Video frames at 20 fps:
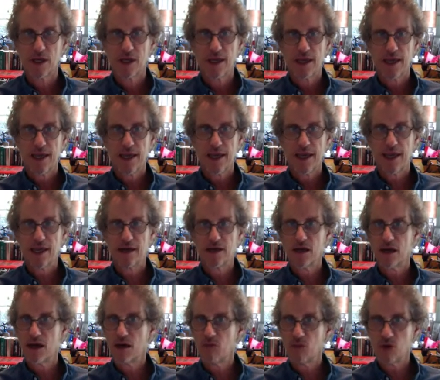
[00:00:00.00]
And
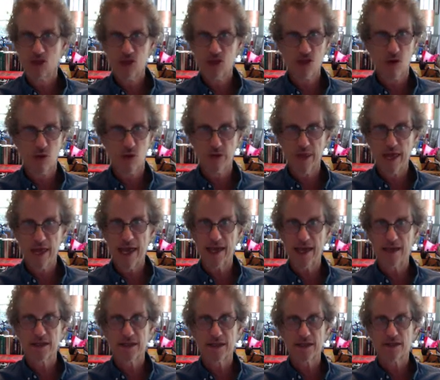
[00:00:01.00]
we sold
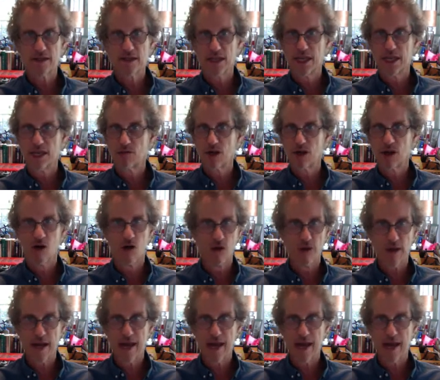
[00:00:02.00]
that to Henry Holt.